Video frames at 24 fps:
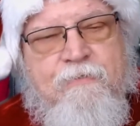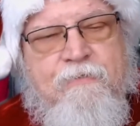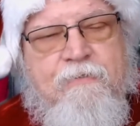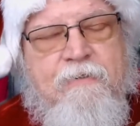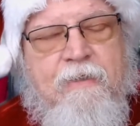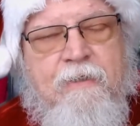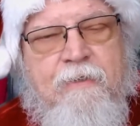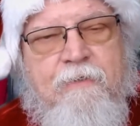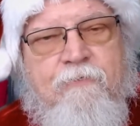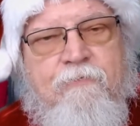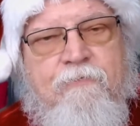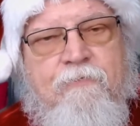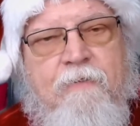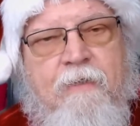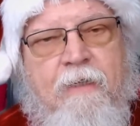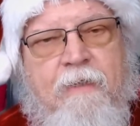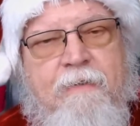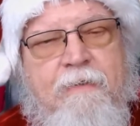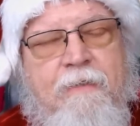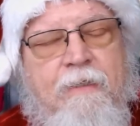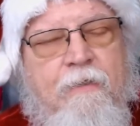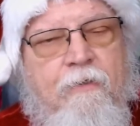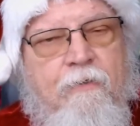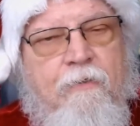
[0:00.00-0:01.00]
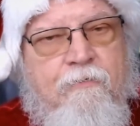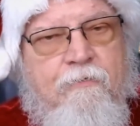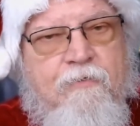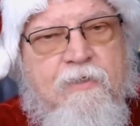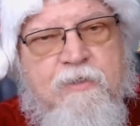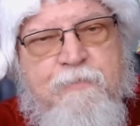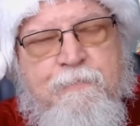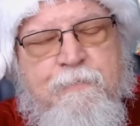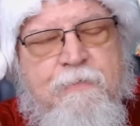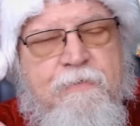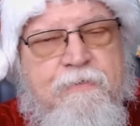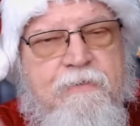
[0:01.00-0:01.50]
Says on
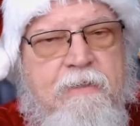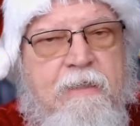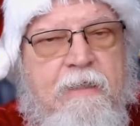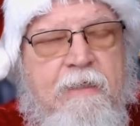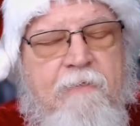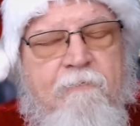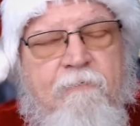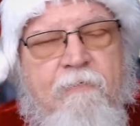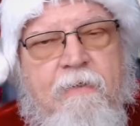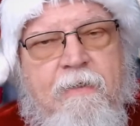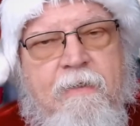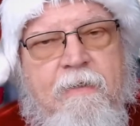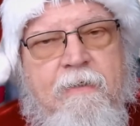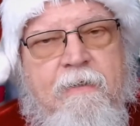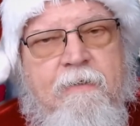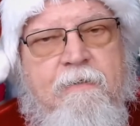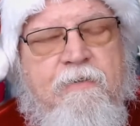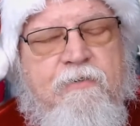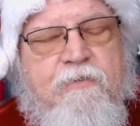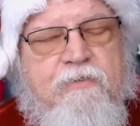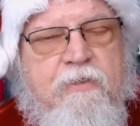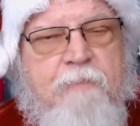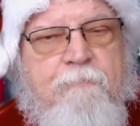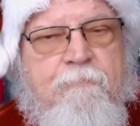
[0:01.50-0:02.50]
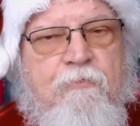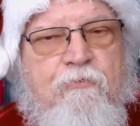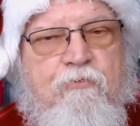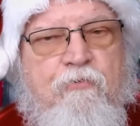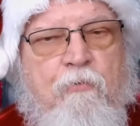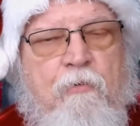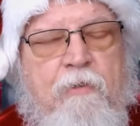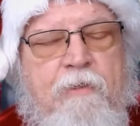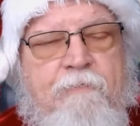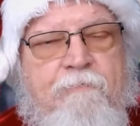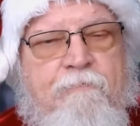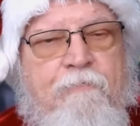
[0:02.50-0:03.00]
Christmas Eve, December
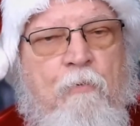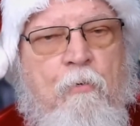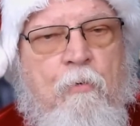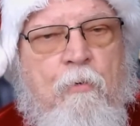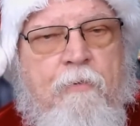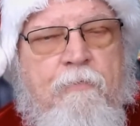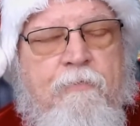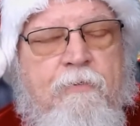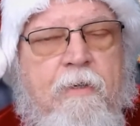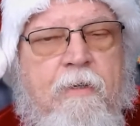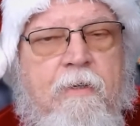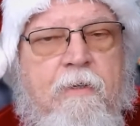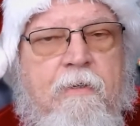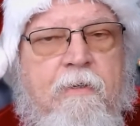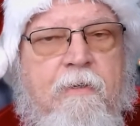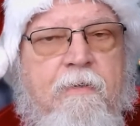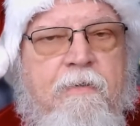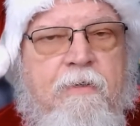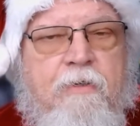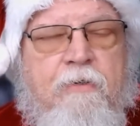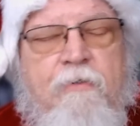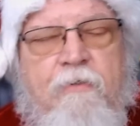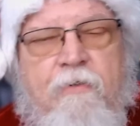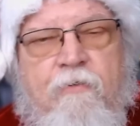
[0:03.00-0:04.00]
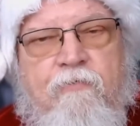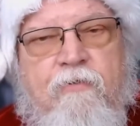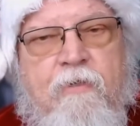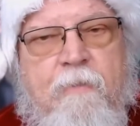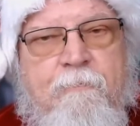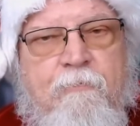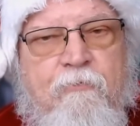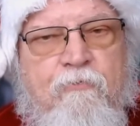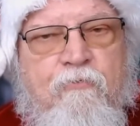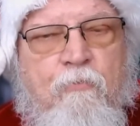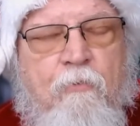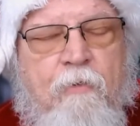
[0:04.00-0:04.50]
24th. Then on
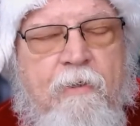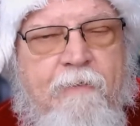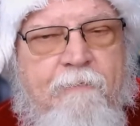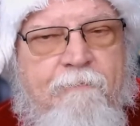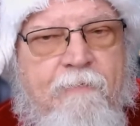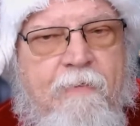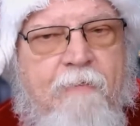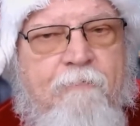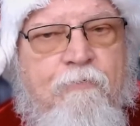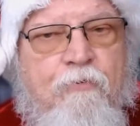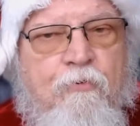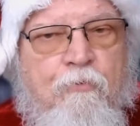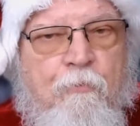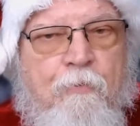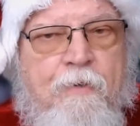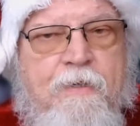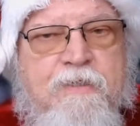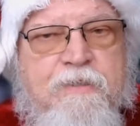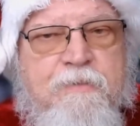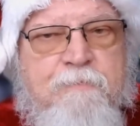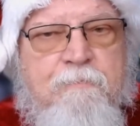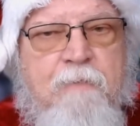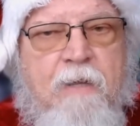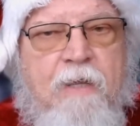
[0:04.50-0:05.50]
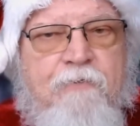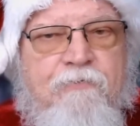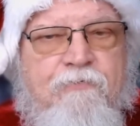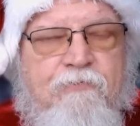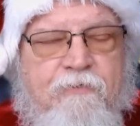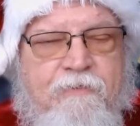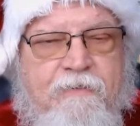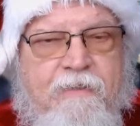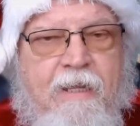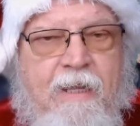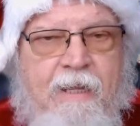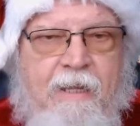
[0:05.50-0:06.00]
December 25th, Christmas
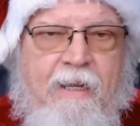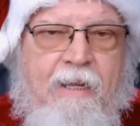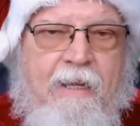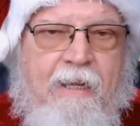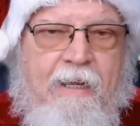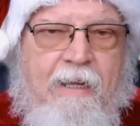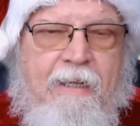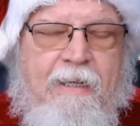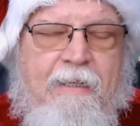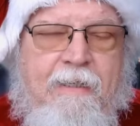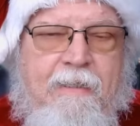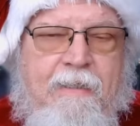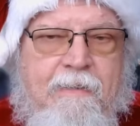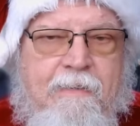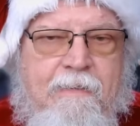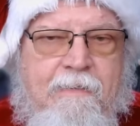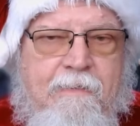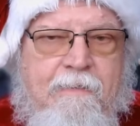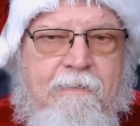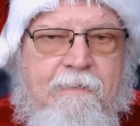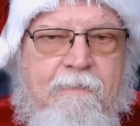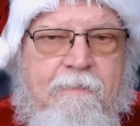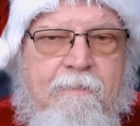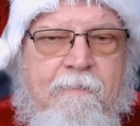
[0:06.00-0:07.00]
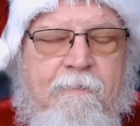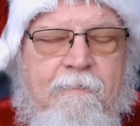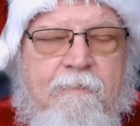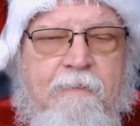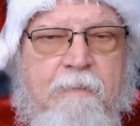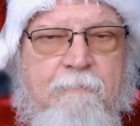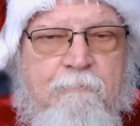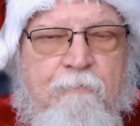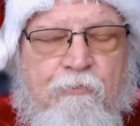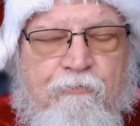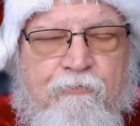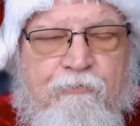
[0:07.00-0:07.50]
Day,
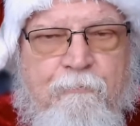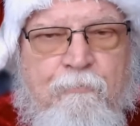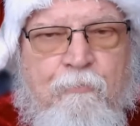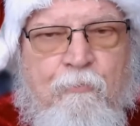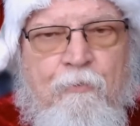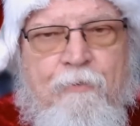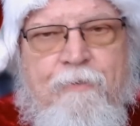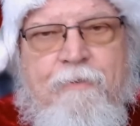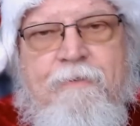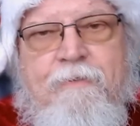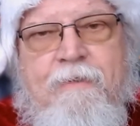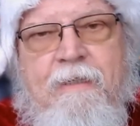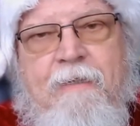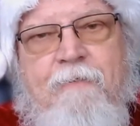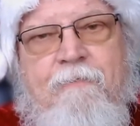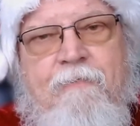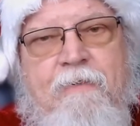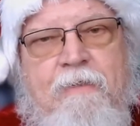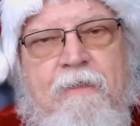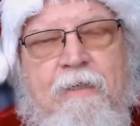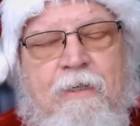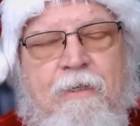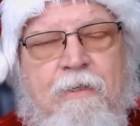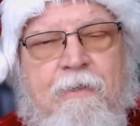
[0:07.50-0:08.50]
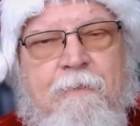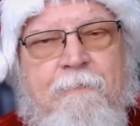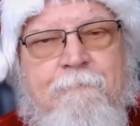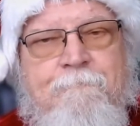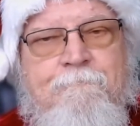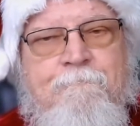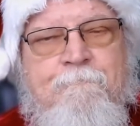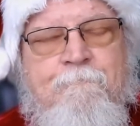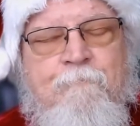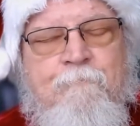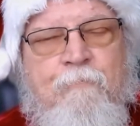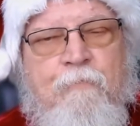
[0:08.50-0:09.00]
the most important day of the year,
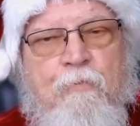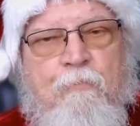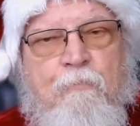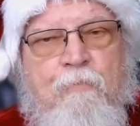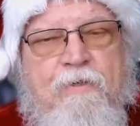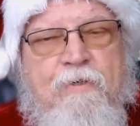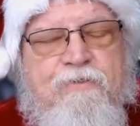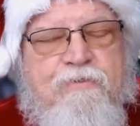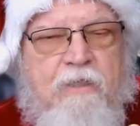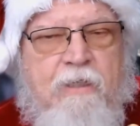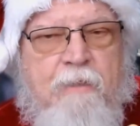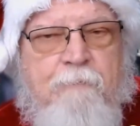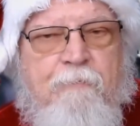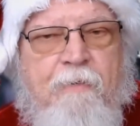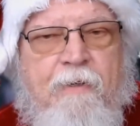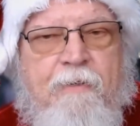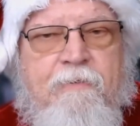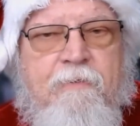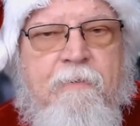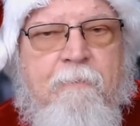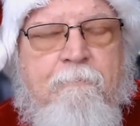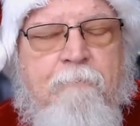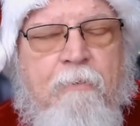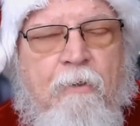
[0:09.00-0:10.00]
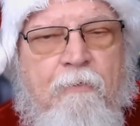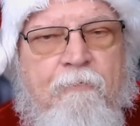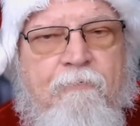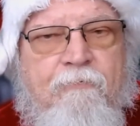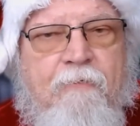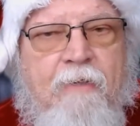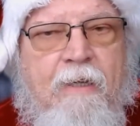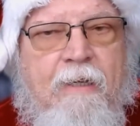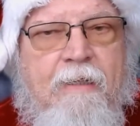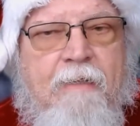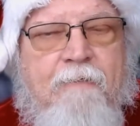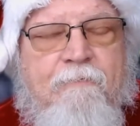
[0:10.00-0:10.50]
we celebrate the
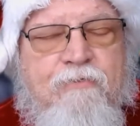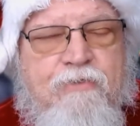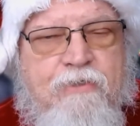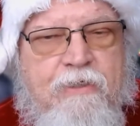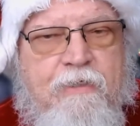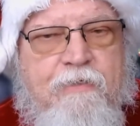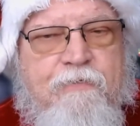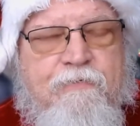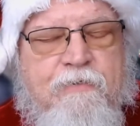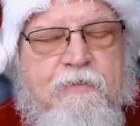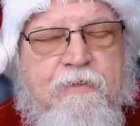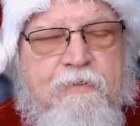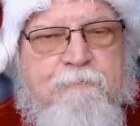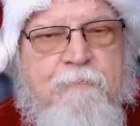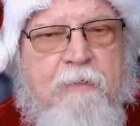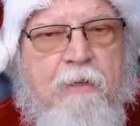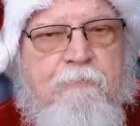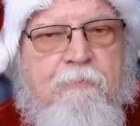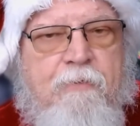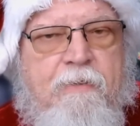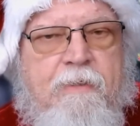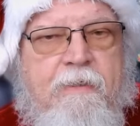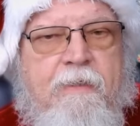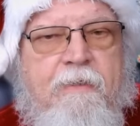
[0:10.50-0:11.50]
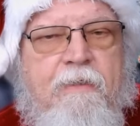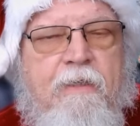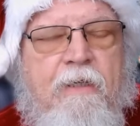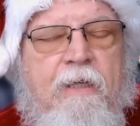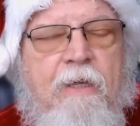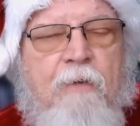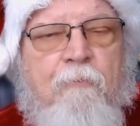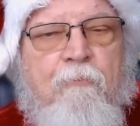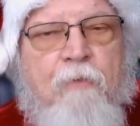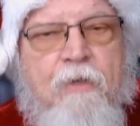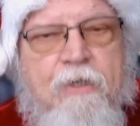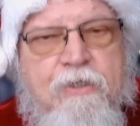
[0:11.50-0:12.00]
birthday of Jesus by reading
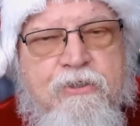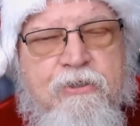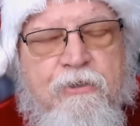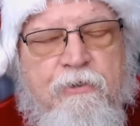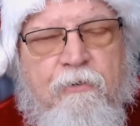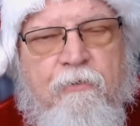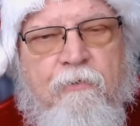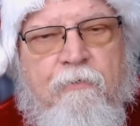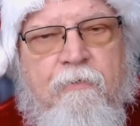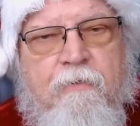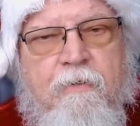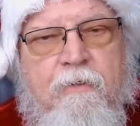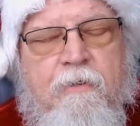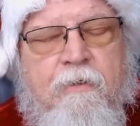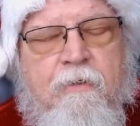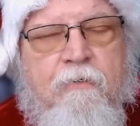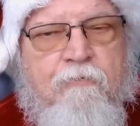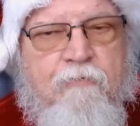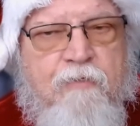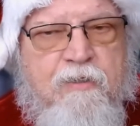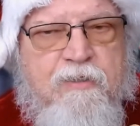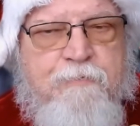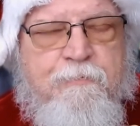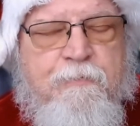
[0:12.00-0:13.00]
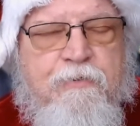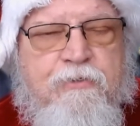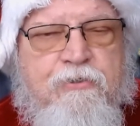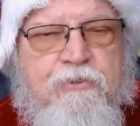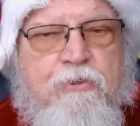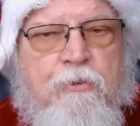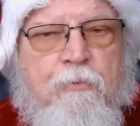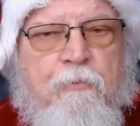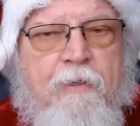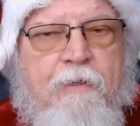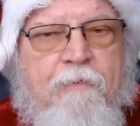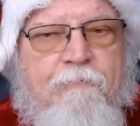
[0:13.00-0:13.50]
the original Christmas
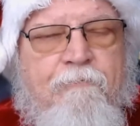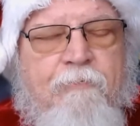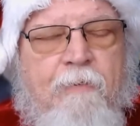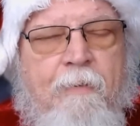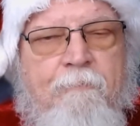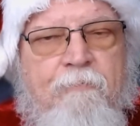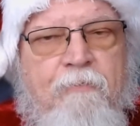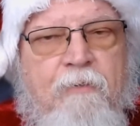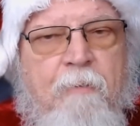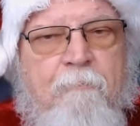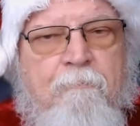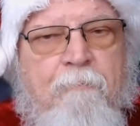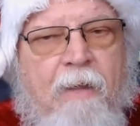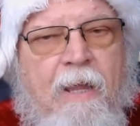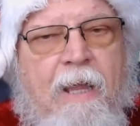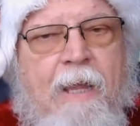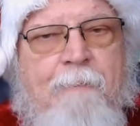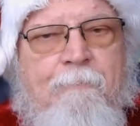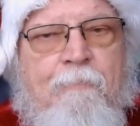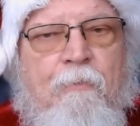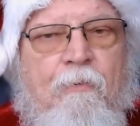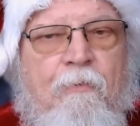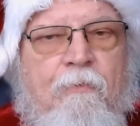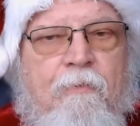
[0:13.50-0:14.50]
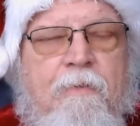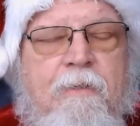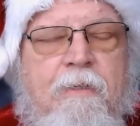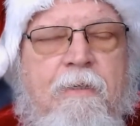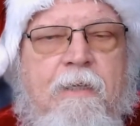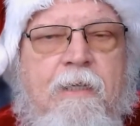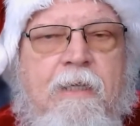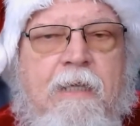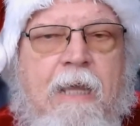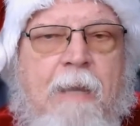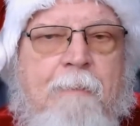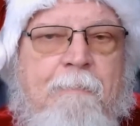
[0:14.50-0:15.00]
story from the Bible
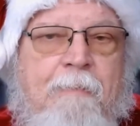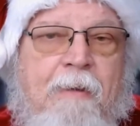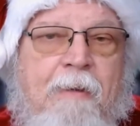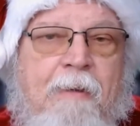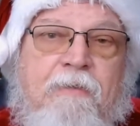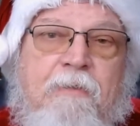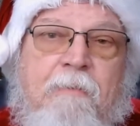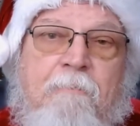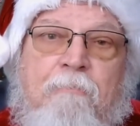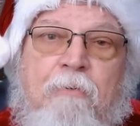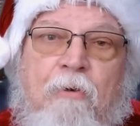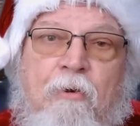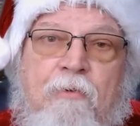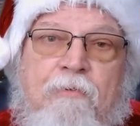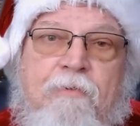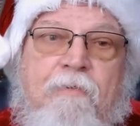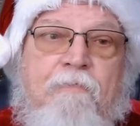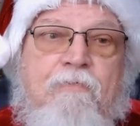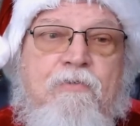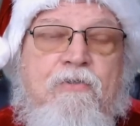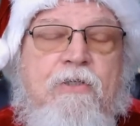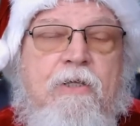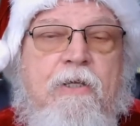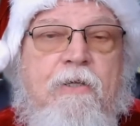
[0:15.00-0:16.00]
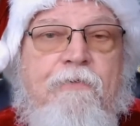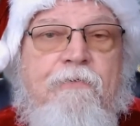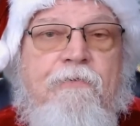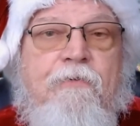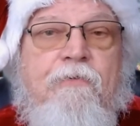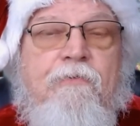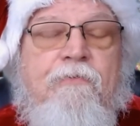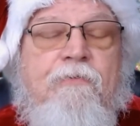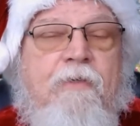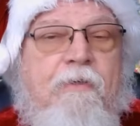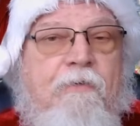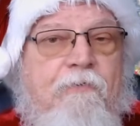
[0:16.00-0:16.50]
about the birth of
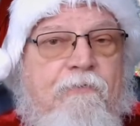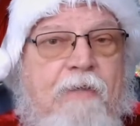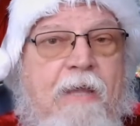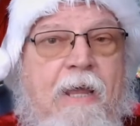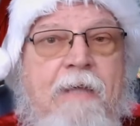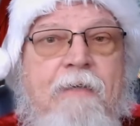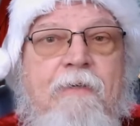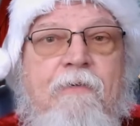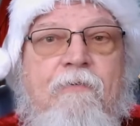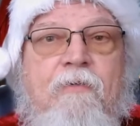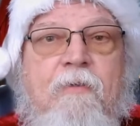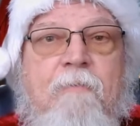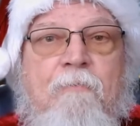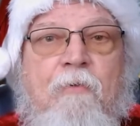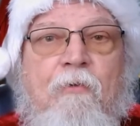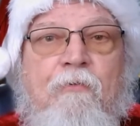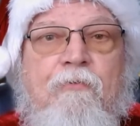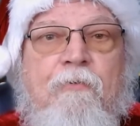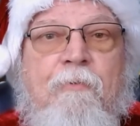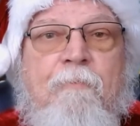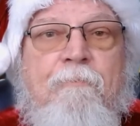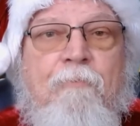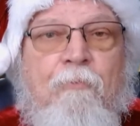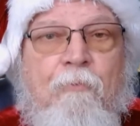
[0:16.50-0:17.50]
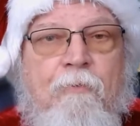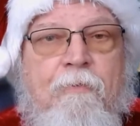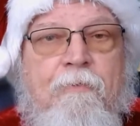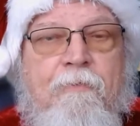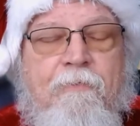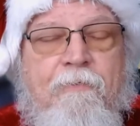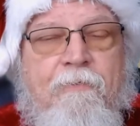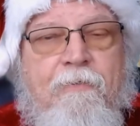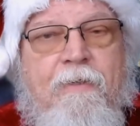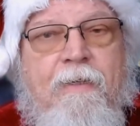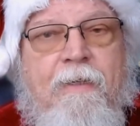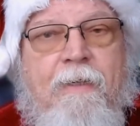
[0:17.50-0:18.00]
Jesus, because that is the most
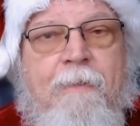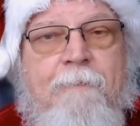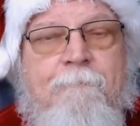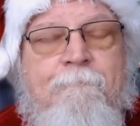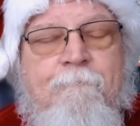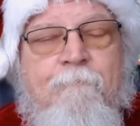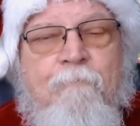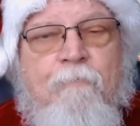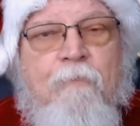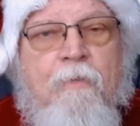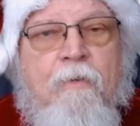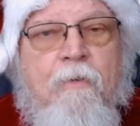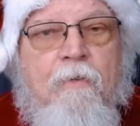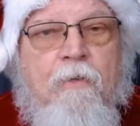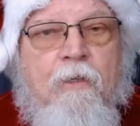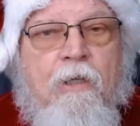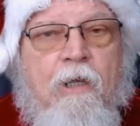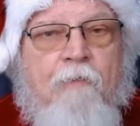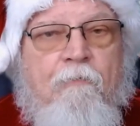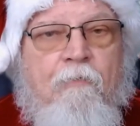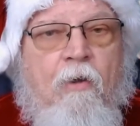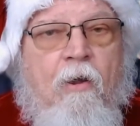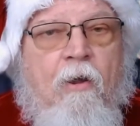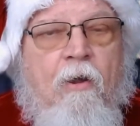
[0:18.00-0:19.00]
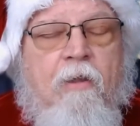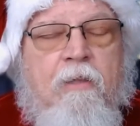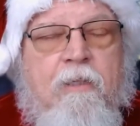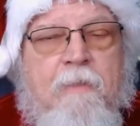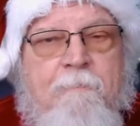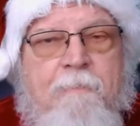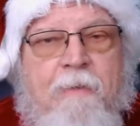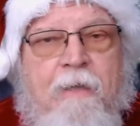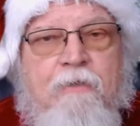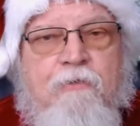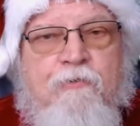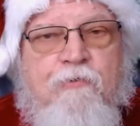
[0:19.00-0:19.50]
important thing of all
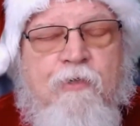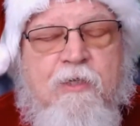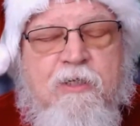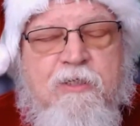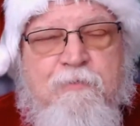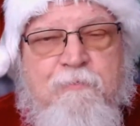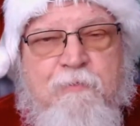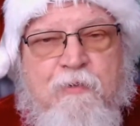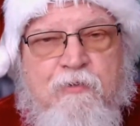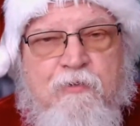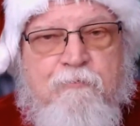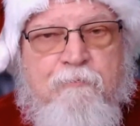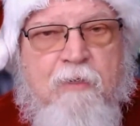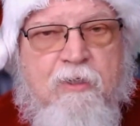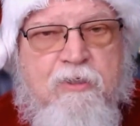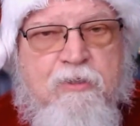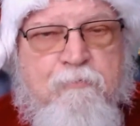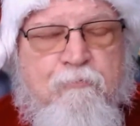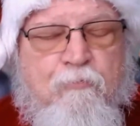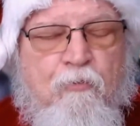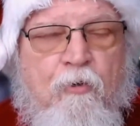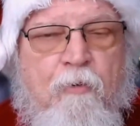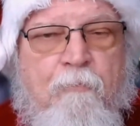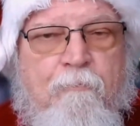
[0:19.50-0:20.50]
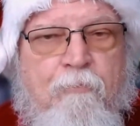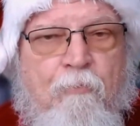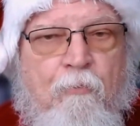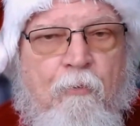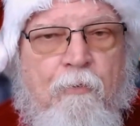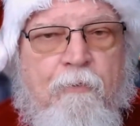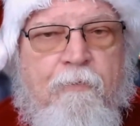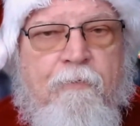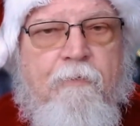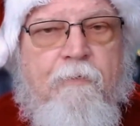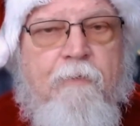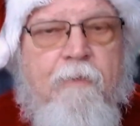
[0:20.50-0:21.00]
about Christmas. Much more
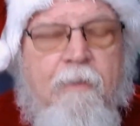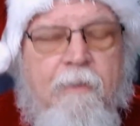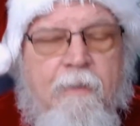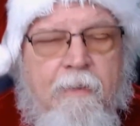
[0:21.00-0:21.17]
important